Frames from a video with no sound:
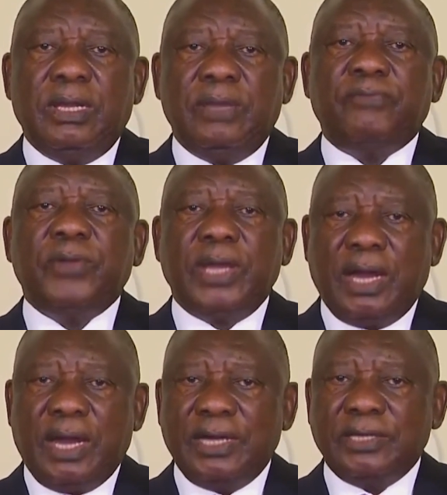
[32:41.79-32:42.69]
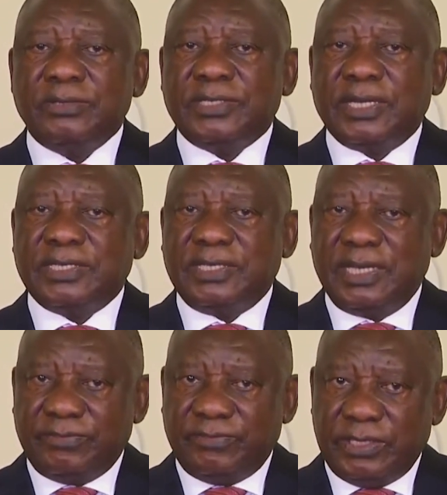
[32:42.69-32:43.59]
If we are to
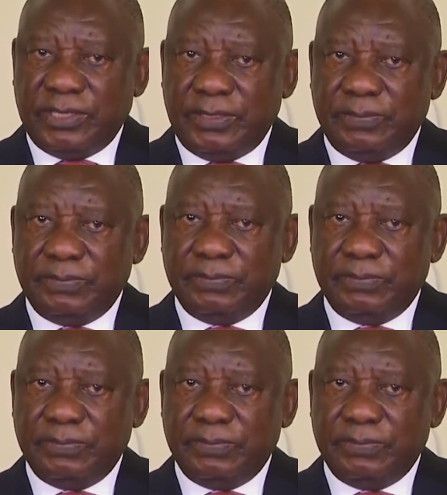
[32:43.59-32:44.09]
successfully